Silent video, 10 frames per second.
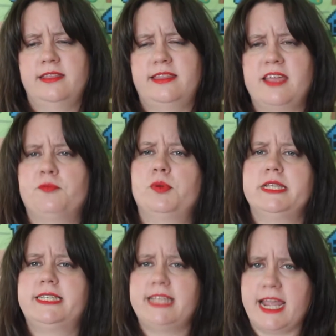they've been
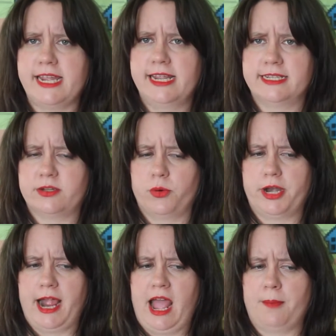saying it's going
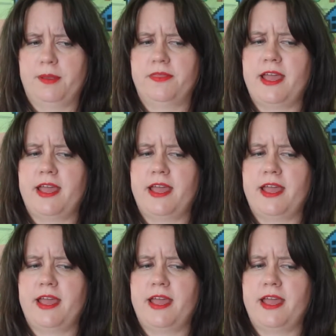to happen.